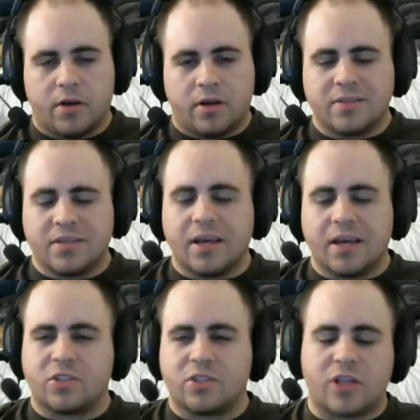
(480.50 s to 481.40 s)
Yeah,
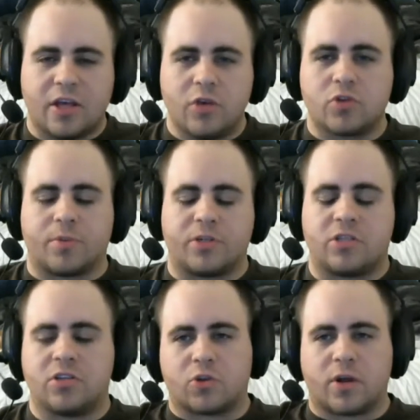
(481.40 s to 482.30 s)
they use her, but she's all
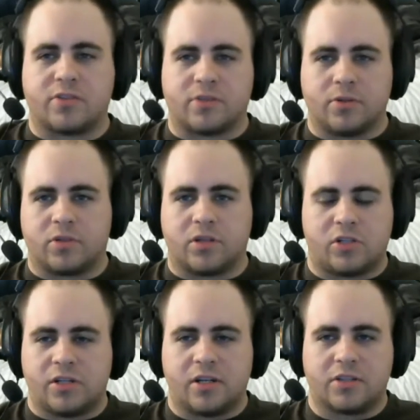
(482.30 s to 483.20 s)
translucent. She
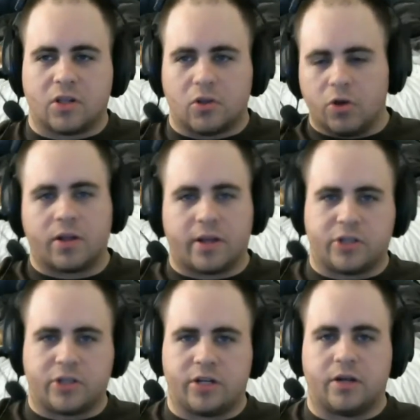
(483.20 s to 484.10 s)
doesn't look like
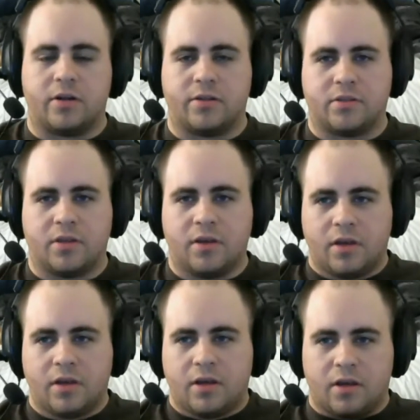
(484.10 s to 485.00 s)
she does
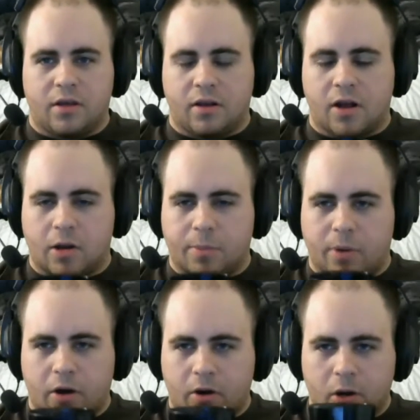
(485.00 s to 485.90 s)
in Harry Potter.